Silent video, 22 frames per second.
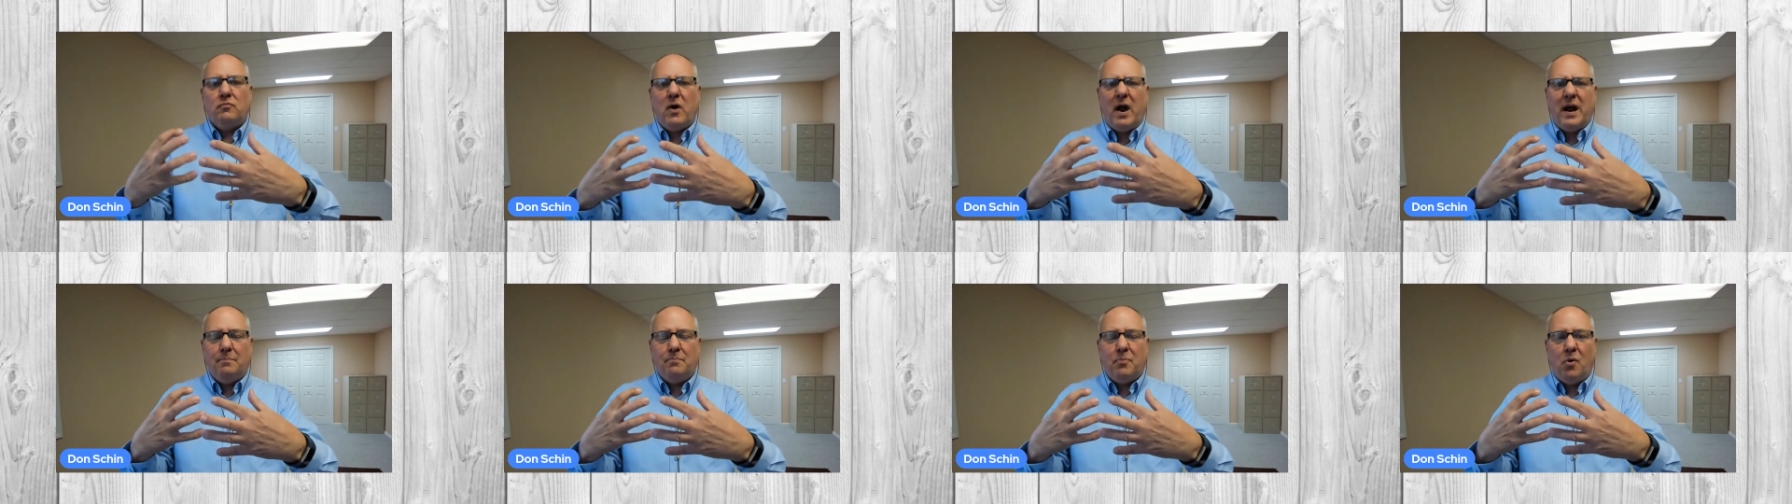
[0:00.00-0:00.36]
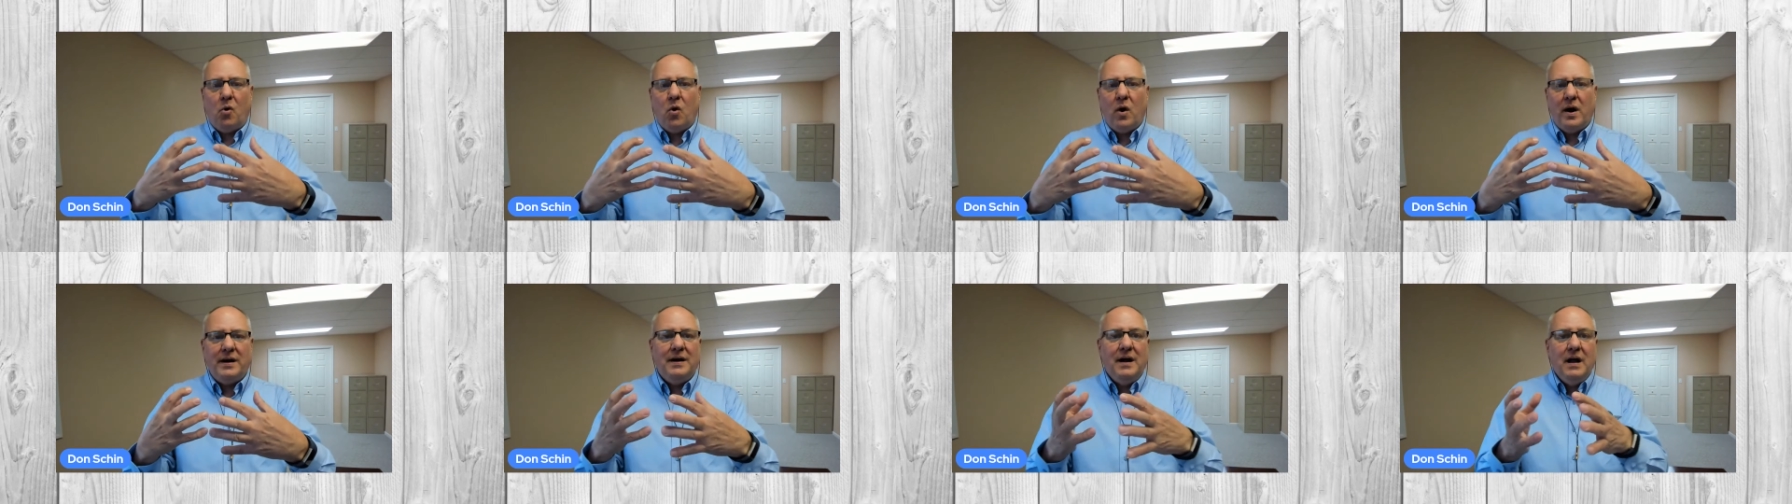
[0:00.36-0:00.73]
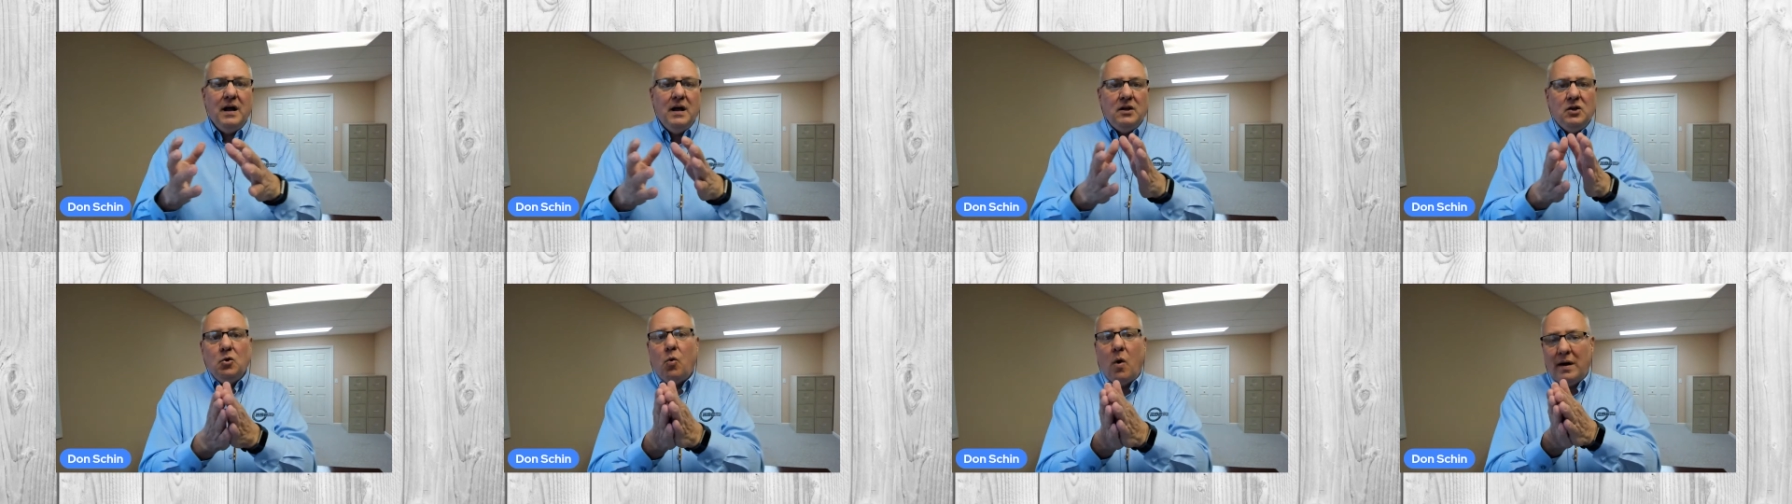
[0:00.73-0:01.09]
rate point.
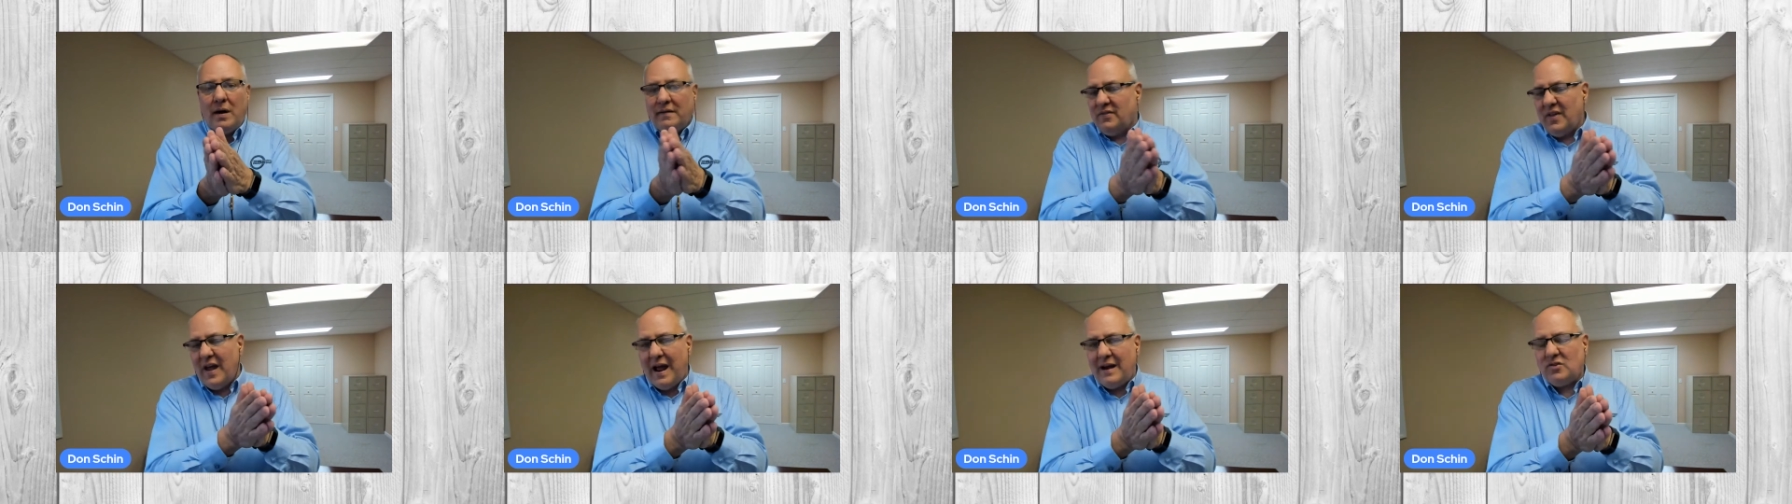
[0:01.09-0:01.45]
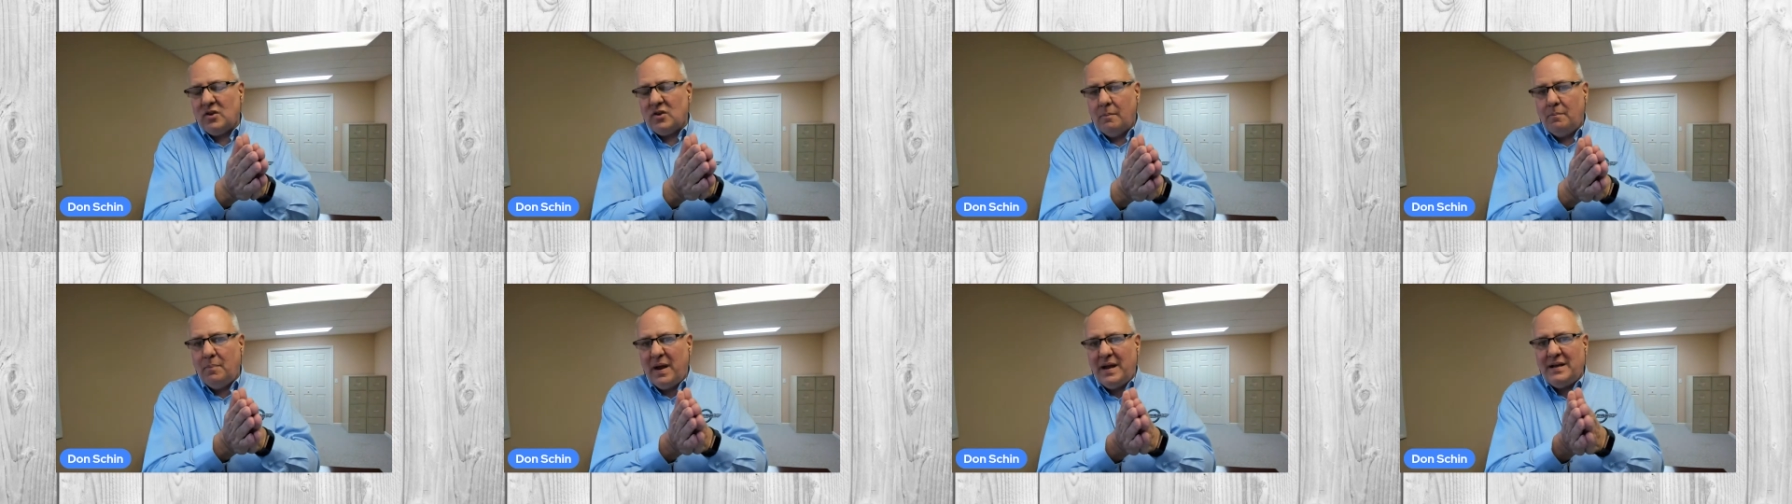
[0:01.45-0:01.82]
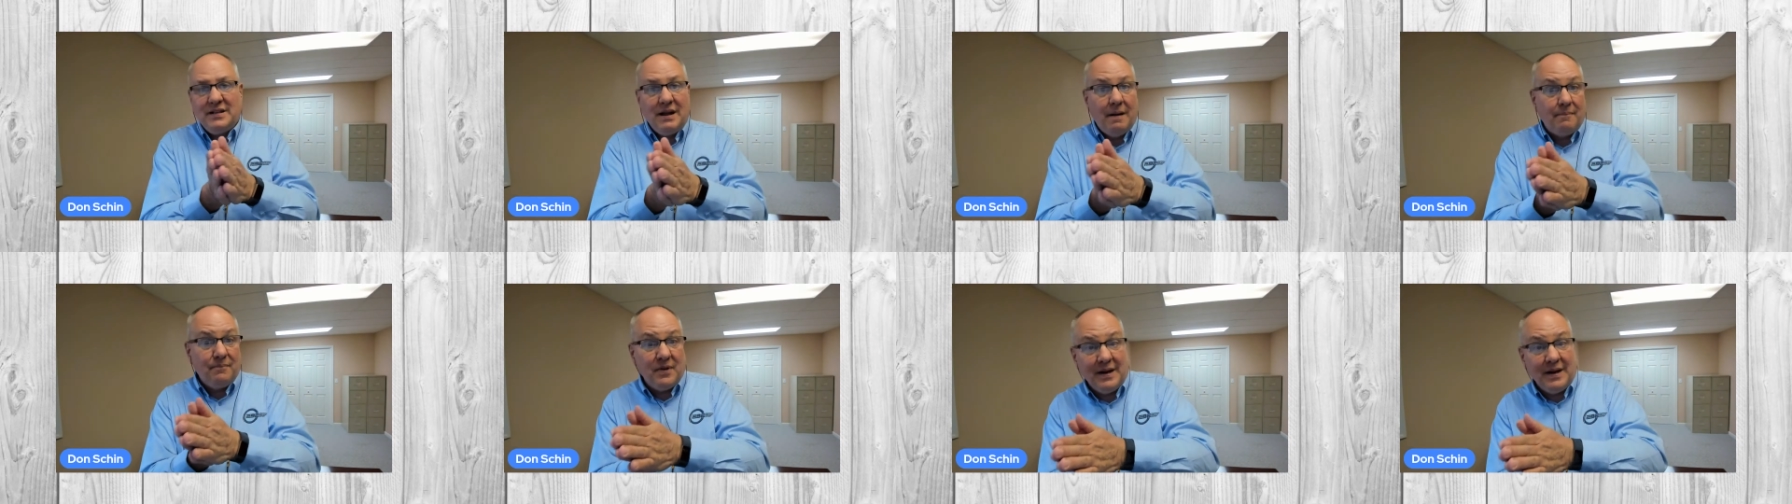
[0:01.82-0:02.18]
You want that to be
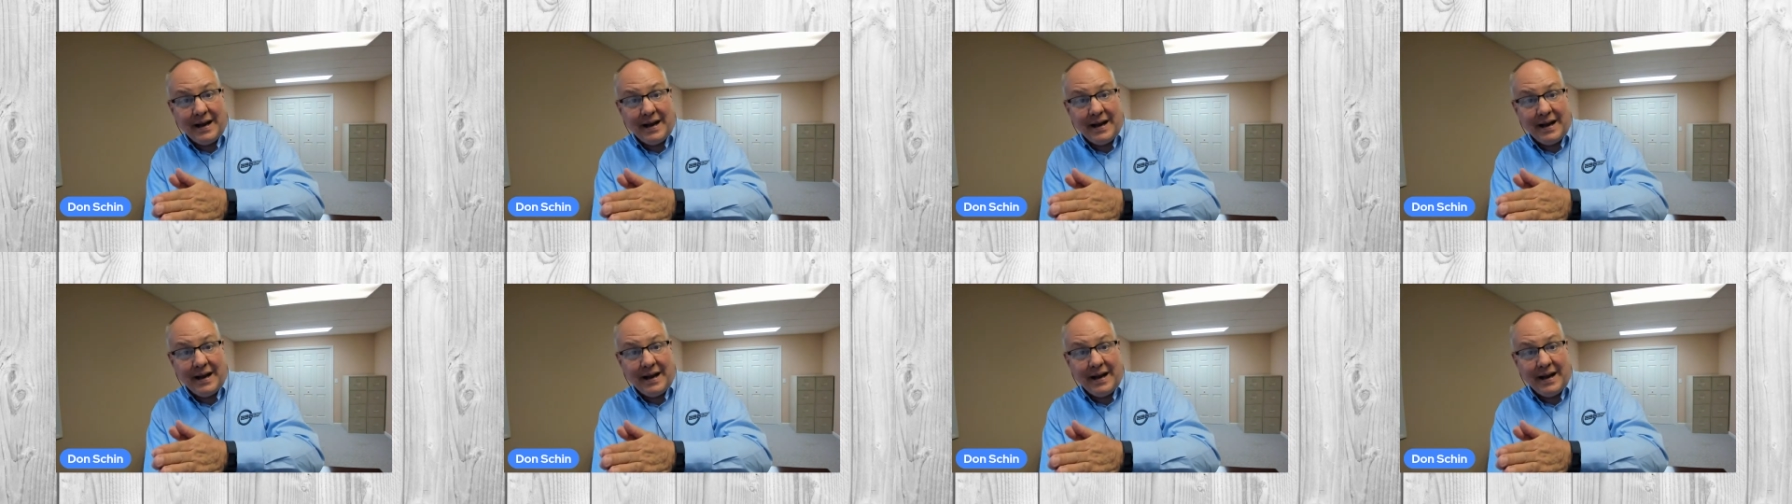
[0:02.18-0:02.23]
something